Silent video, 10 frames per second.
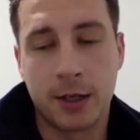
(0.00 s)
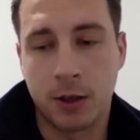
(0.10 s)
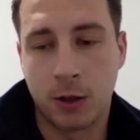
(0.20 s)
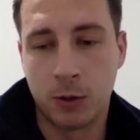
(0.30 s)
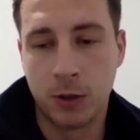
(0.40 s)

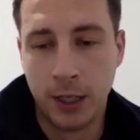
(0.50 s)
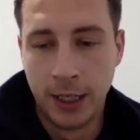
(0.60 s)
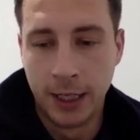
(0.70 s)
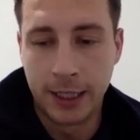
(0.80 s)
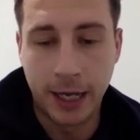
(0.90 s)
So
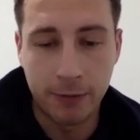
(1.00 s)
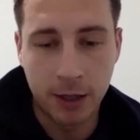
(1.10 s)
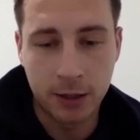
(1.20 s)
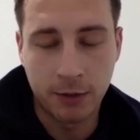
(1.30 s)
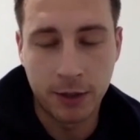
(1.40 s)
yeah,
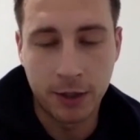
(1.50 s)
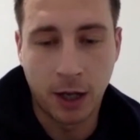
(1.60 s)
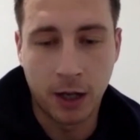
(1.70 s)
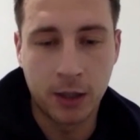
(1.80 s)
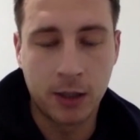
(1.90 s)
relatively
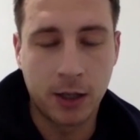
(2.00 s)
young.